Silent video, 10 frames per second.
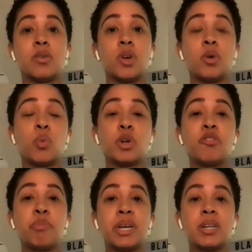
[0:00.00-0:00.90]
And it would
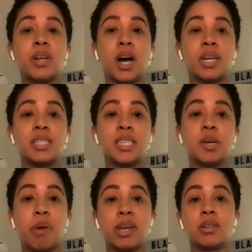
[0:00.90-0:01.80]
have been
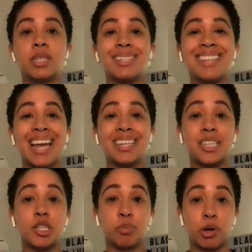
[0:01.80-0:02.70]
Hadiya Pendleton's
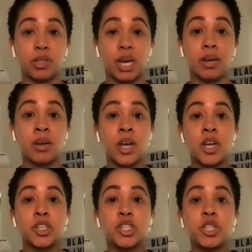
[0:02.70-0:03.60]
18th birthday.
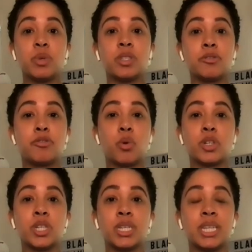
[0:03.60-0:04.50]
She was
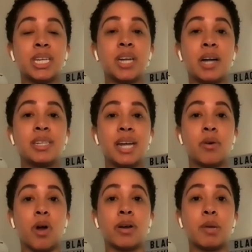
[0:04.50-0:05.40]
unfortunately gunned
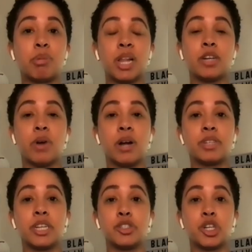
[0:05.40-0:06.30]
down on a
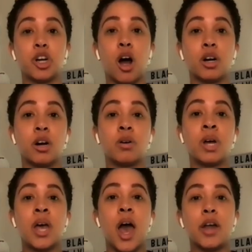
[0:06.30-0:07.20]
playground in Chicago,
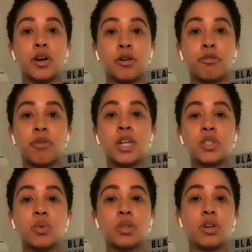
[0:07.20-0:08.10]
and her
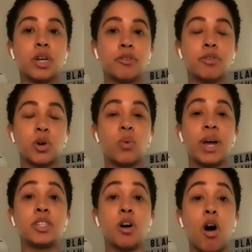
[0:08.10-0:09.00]
friends were looking for a
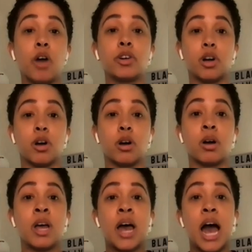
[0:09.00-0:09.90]
way to honor
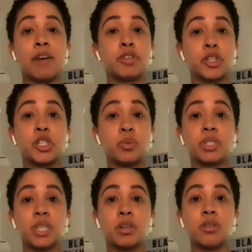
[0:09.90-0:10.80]
her after she was